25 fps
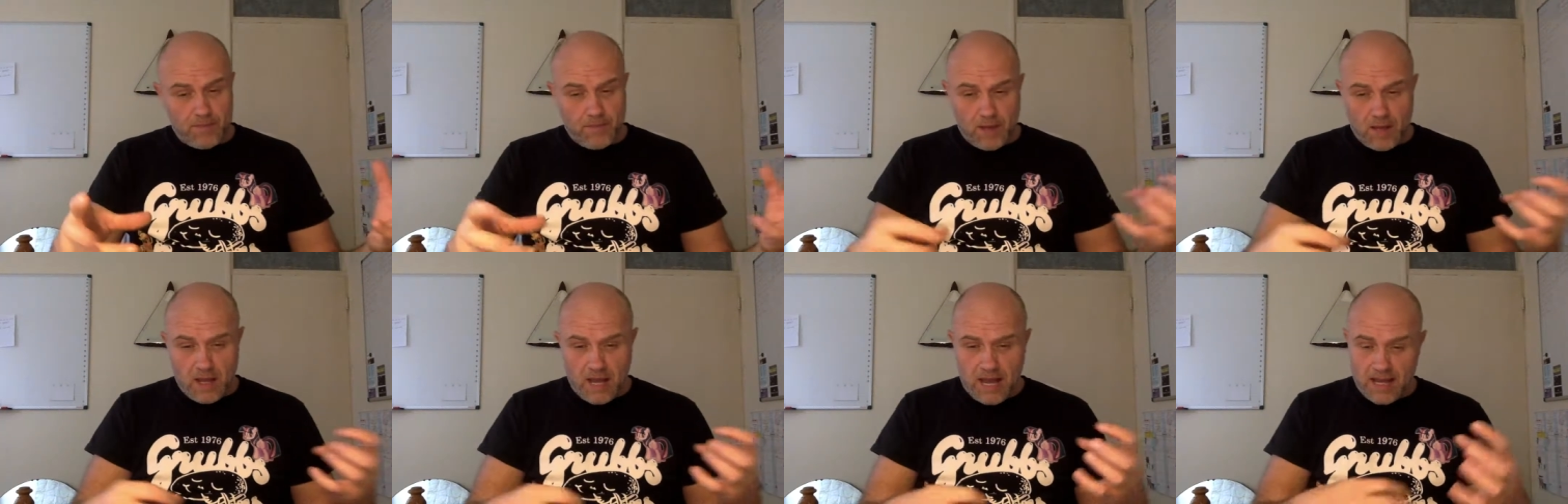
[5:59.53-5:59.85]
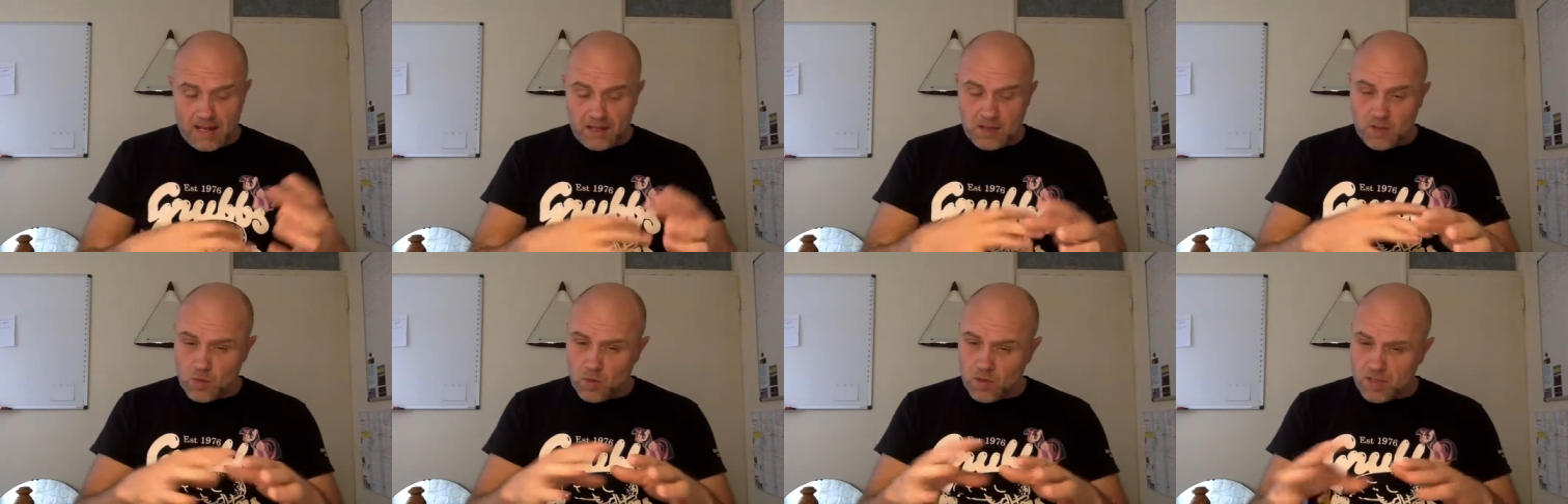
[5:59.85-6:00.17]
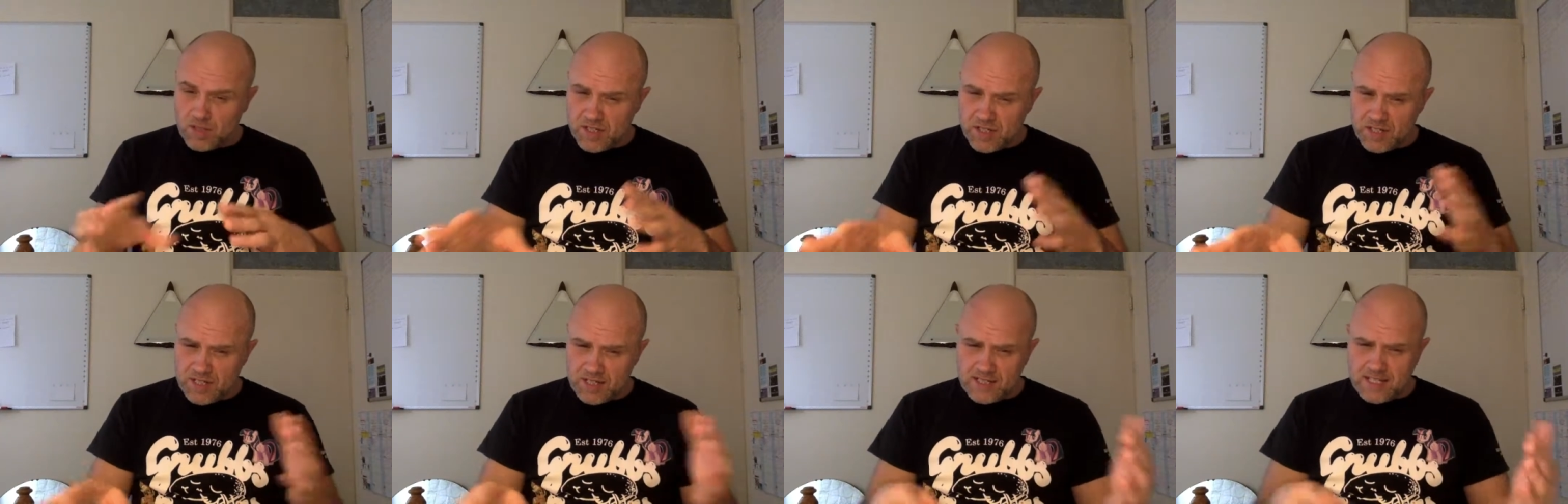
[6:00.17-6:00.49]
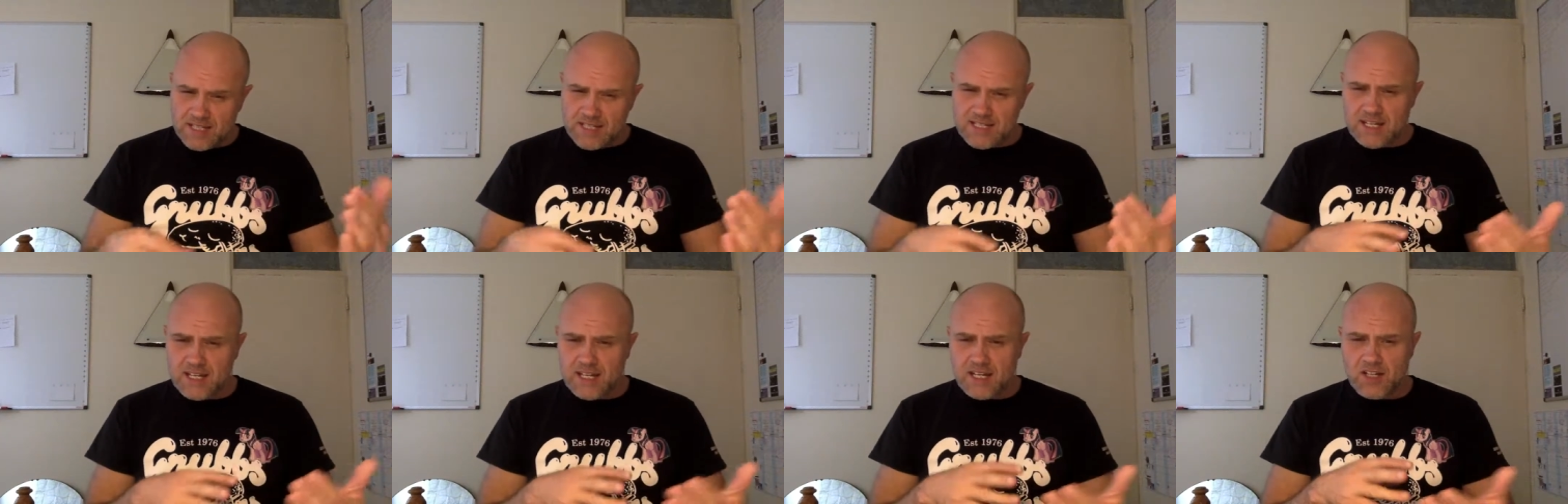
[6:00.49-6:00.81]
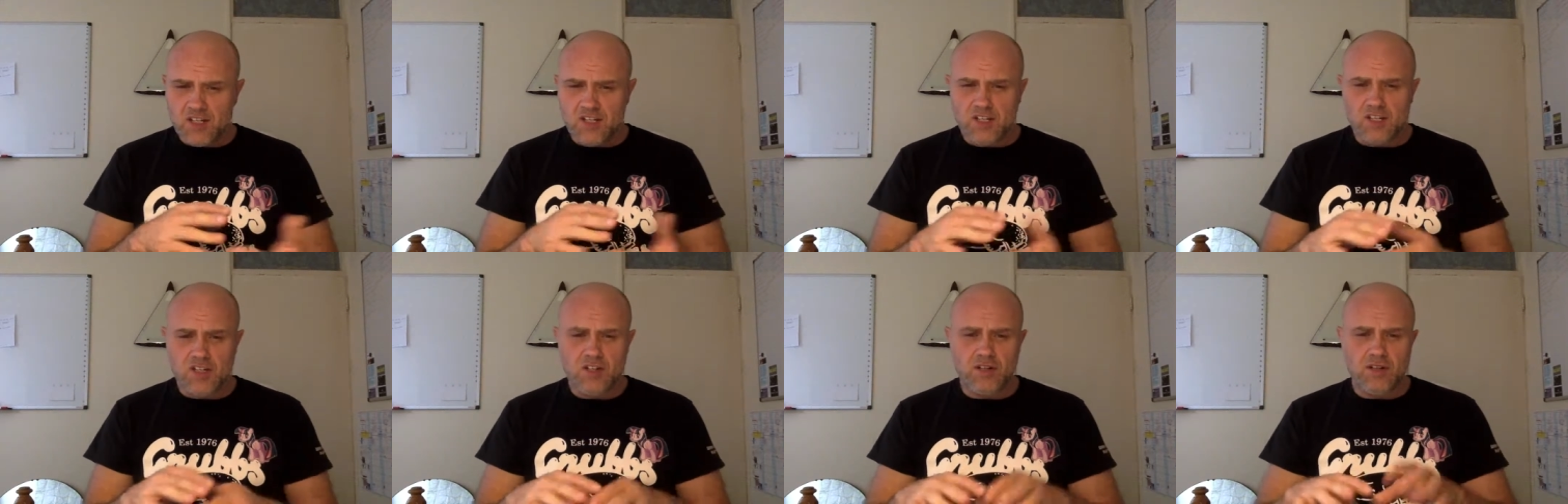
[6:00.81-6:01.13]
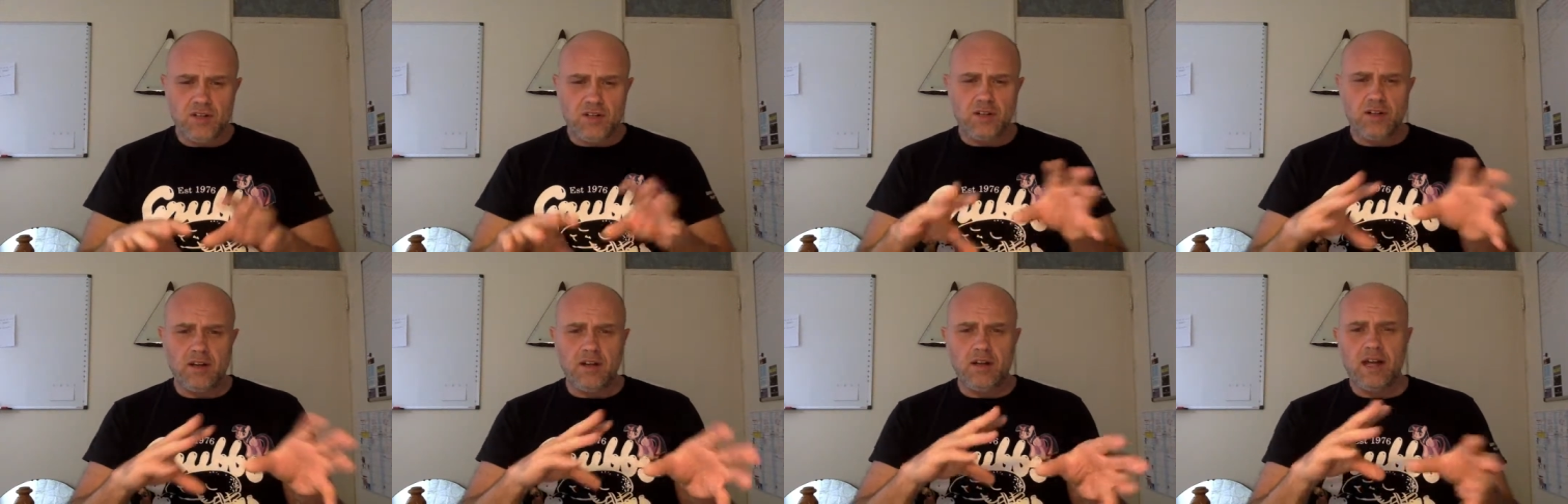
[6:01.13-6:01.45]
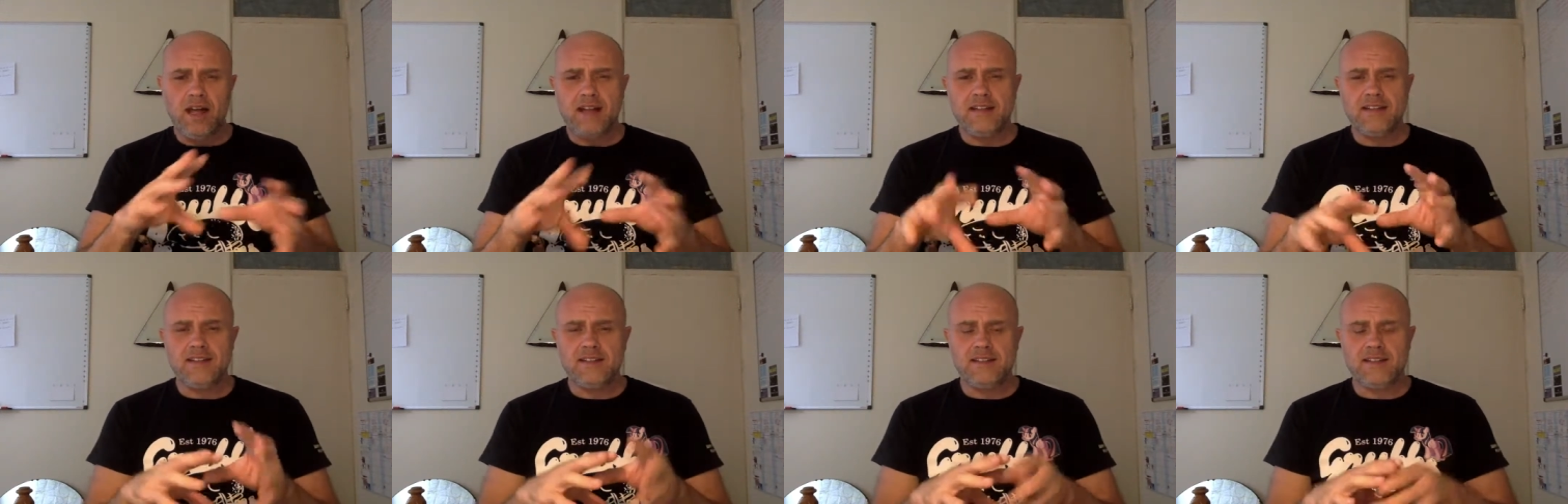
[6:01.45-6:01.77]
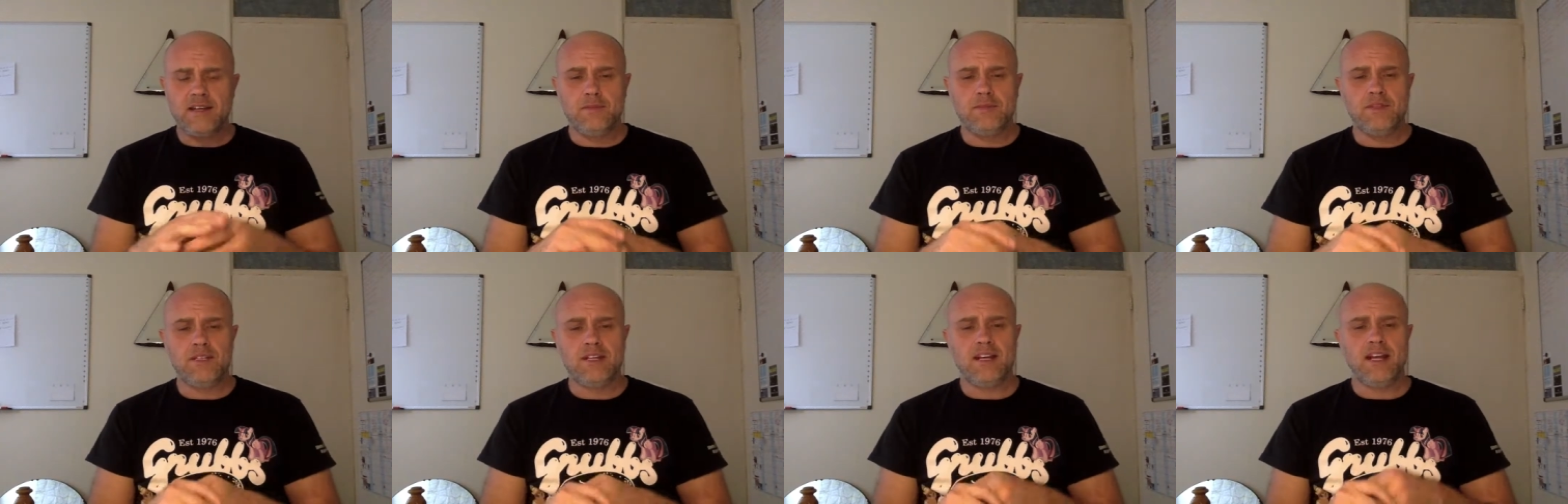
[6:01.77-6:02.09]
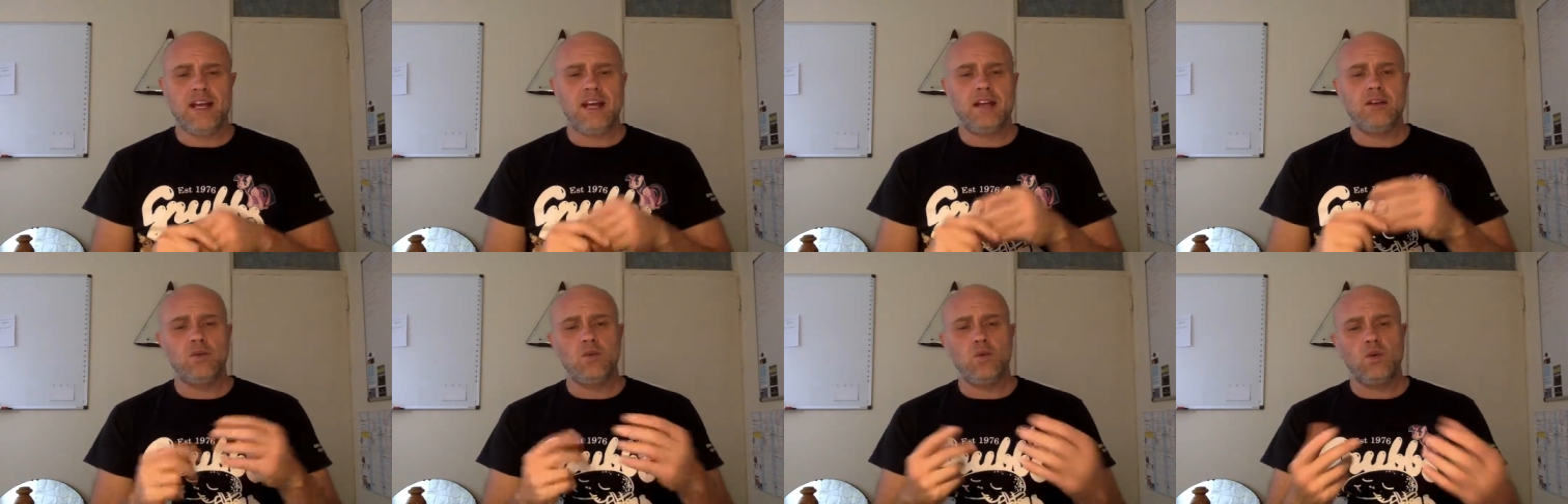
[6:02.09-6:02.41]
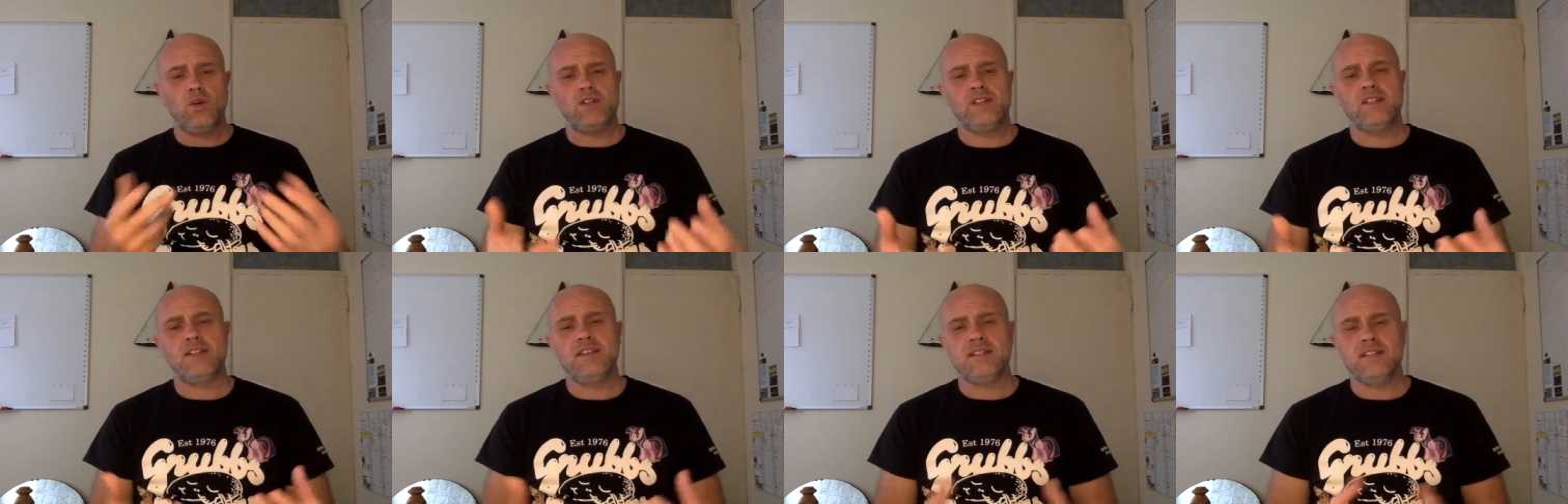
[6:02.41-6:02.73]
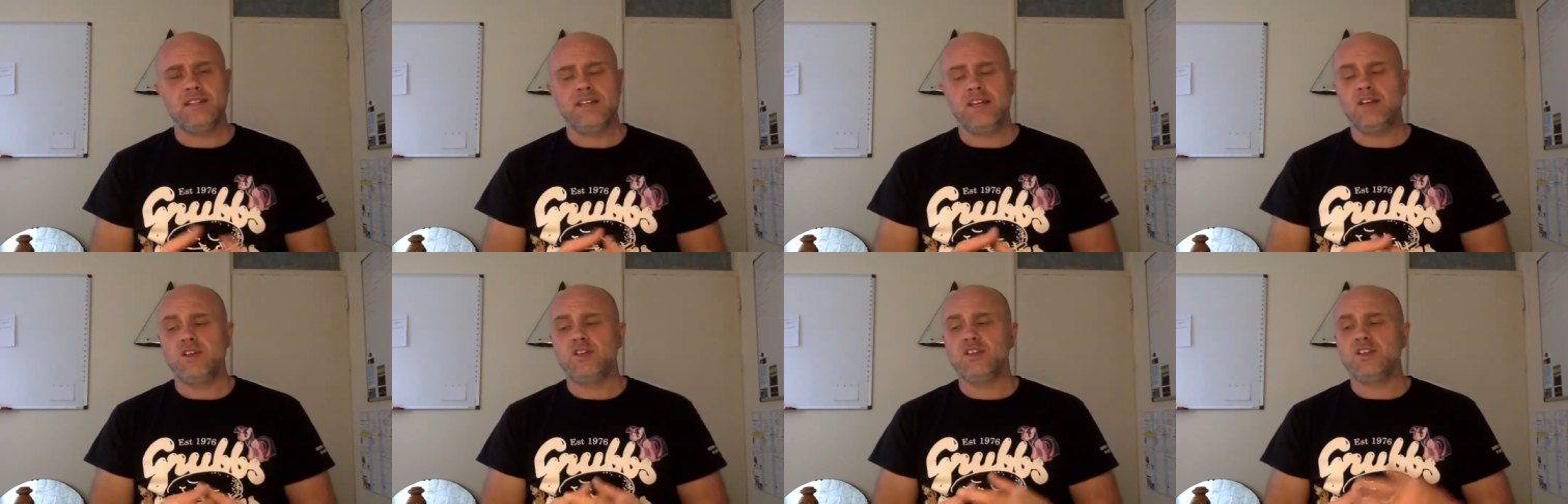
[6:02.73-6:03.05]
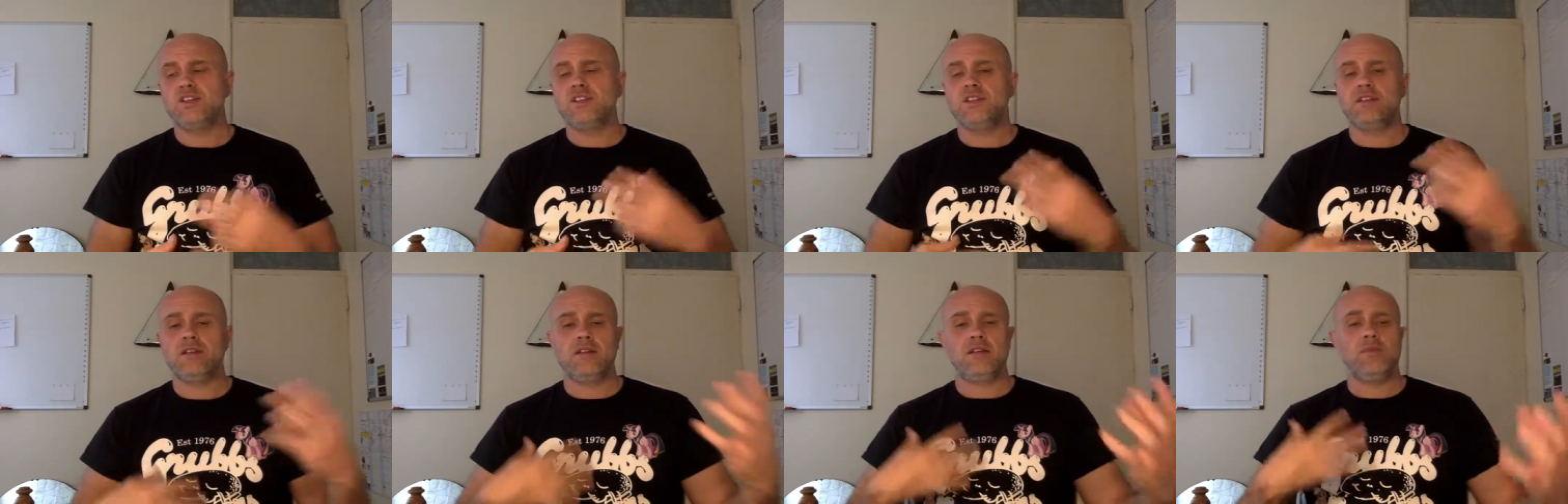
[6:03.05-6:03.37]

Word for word: a hand washing station, antiseptic hand washing station, so